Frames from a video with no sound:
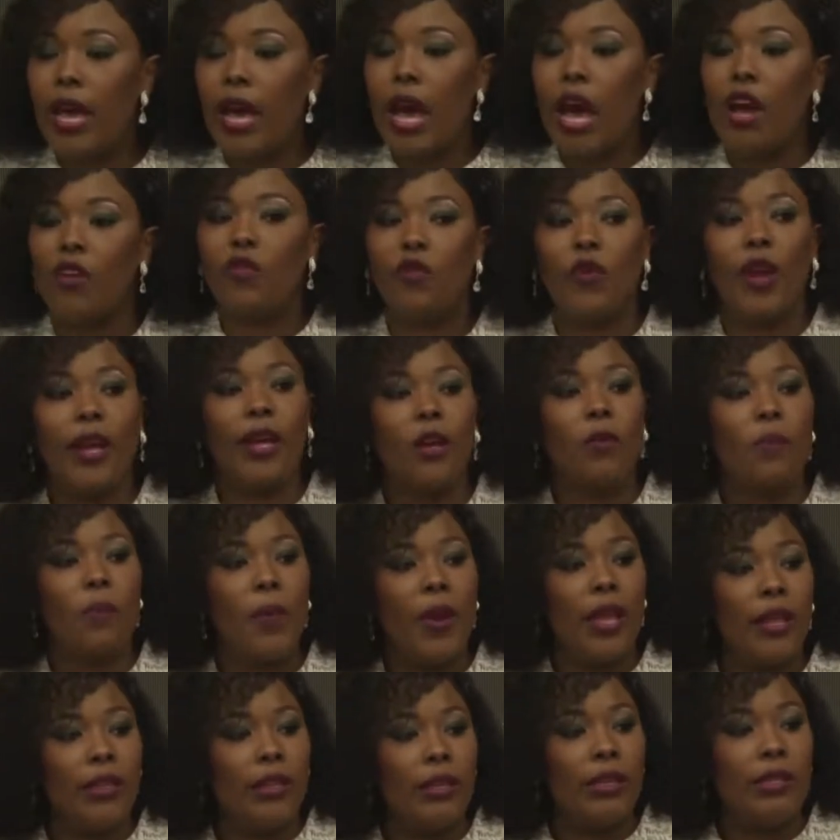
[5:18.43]
have
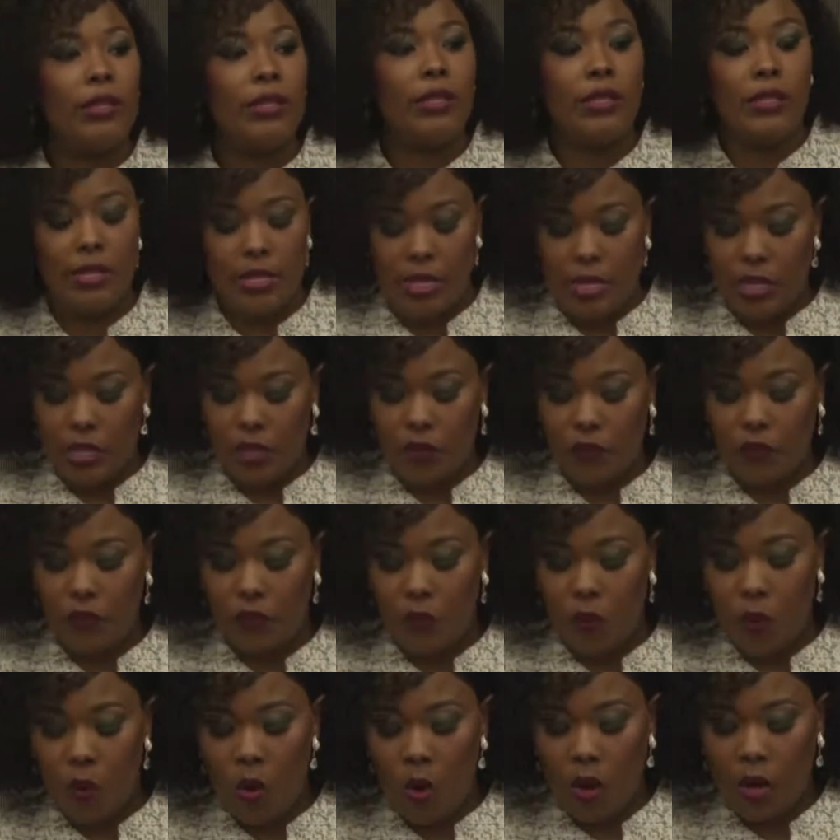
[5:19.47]
recommended the need
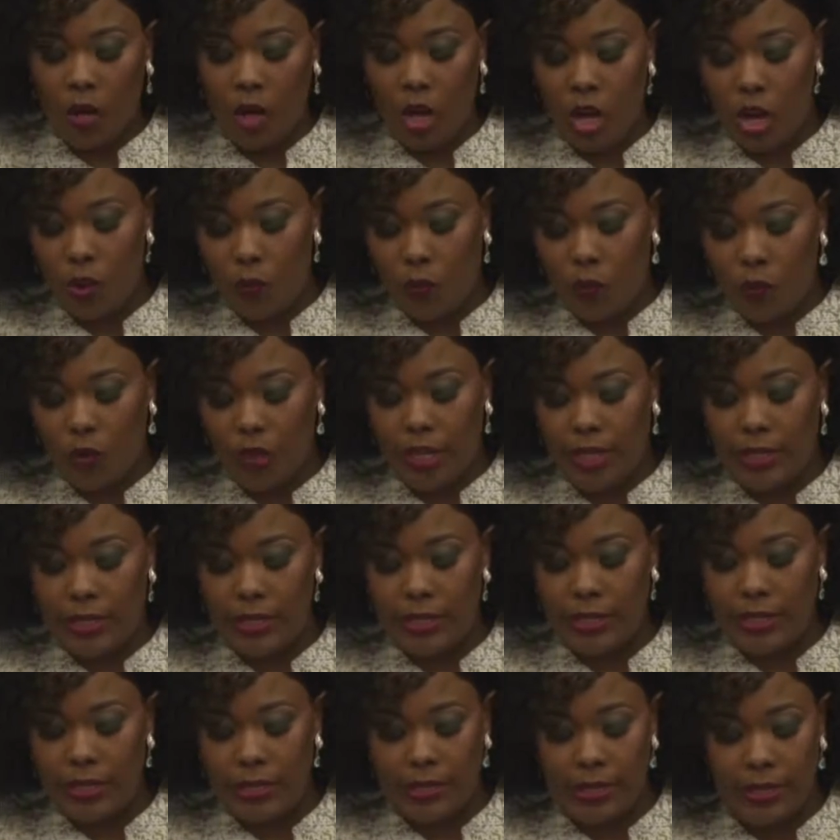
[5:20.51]
for a
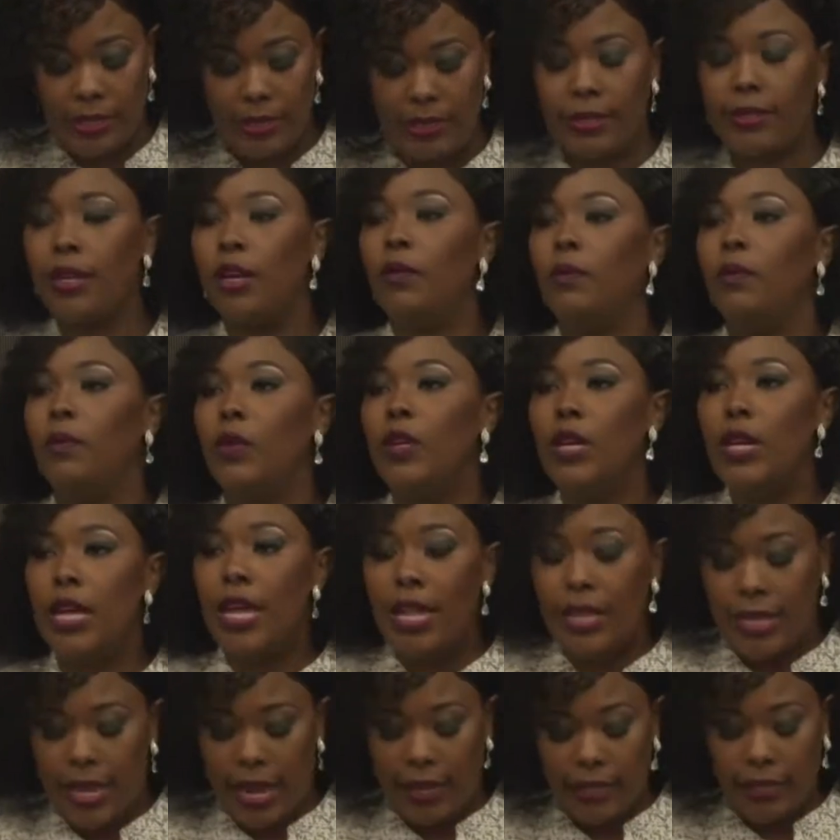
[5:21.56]
comprehensive system
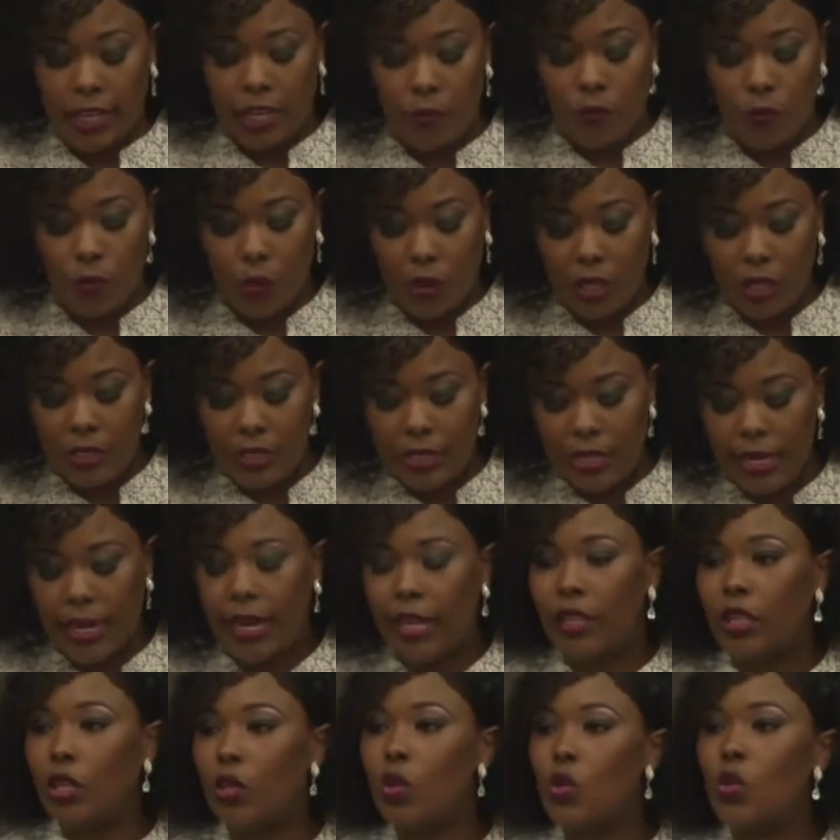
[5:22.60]
that can bring
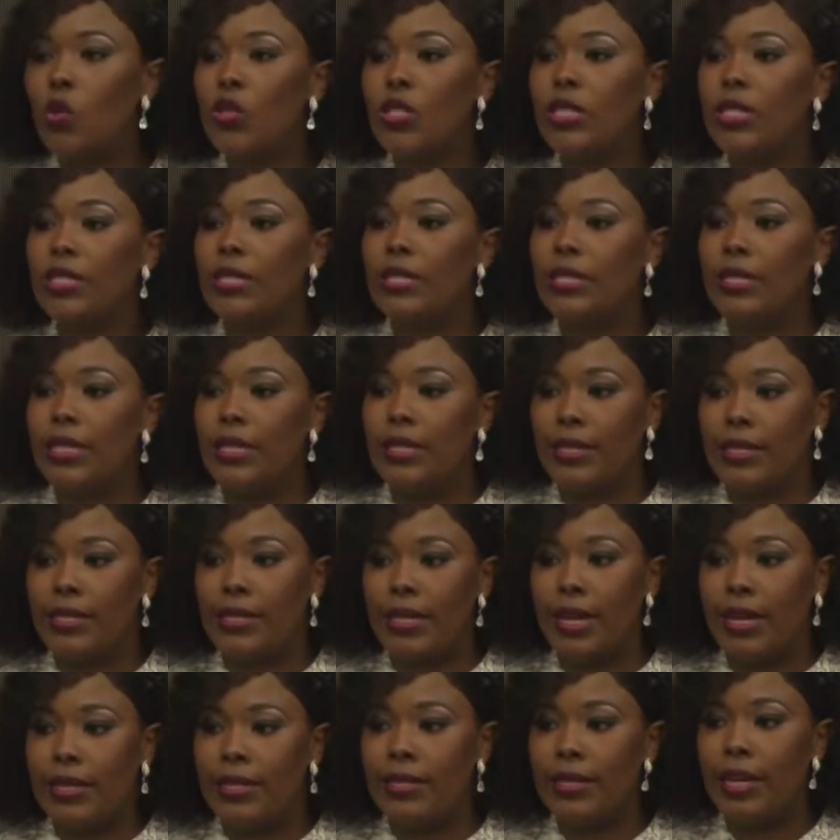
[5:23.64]
together coastal data
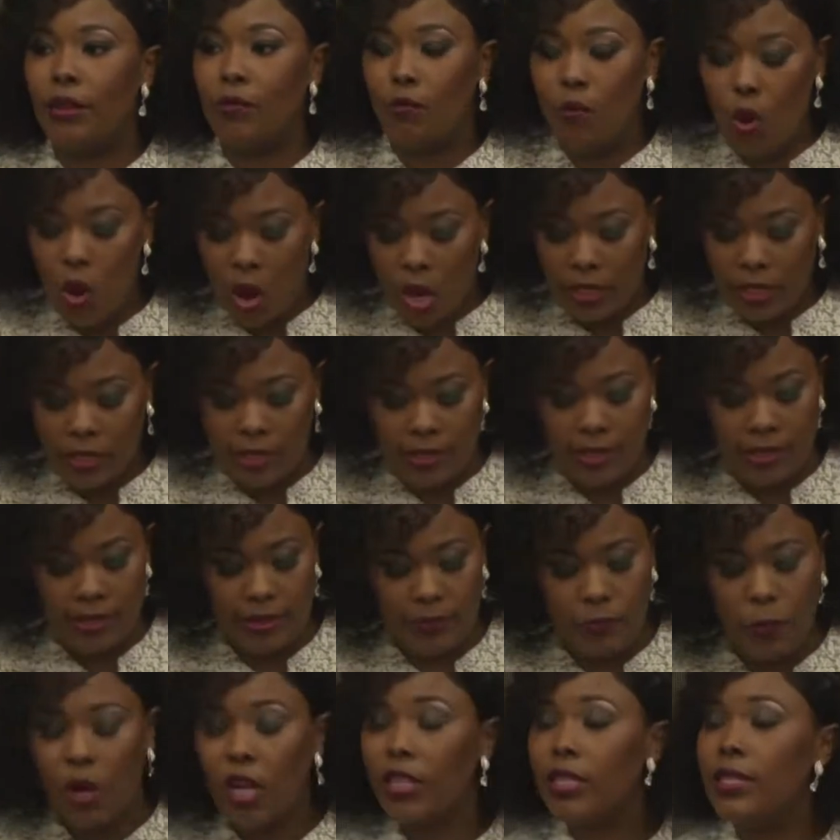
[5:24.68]
sets and
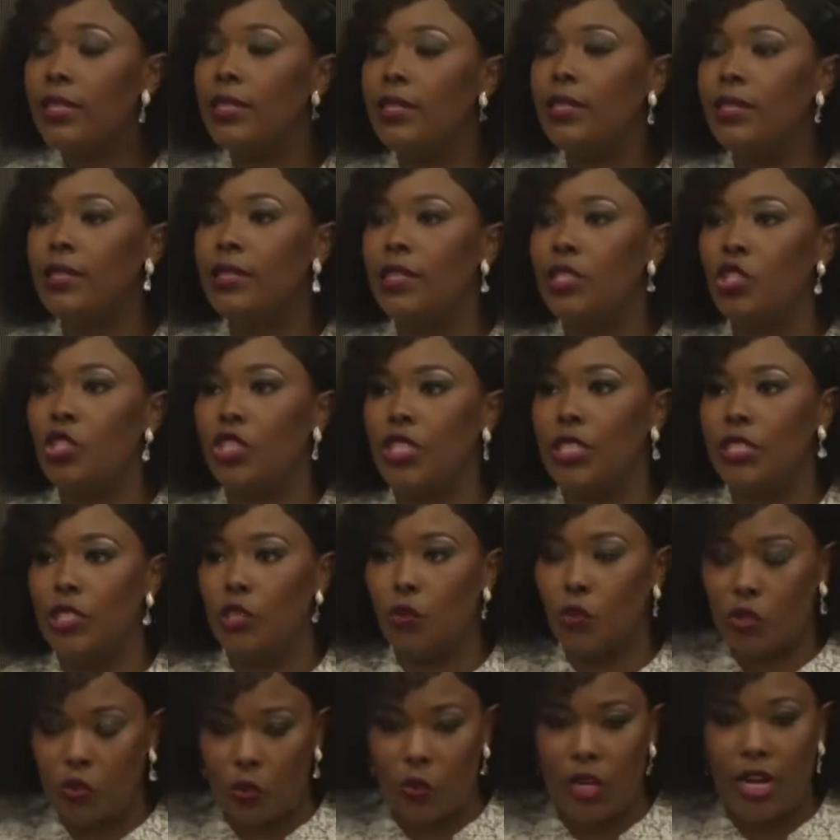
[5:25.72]
policy
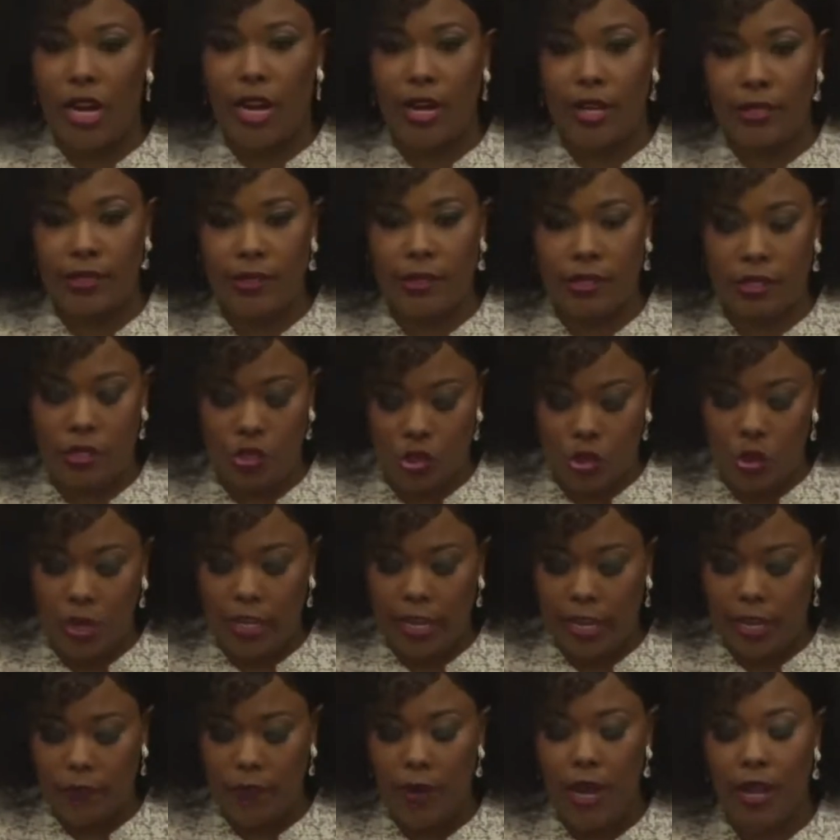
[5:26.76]
decisions with regards to
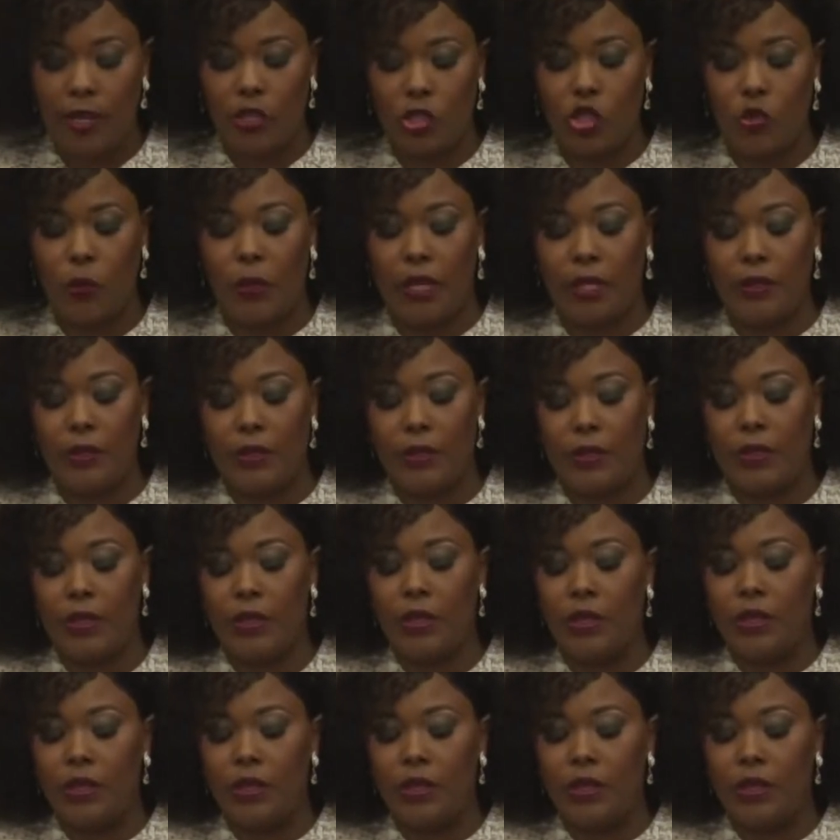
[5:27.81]
shoreline management.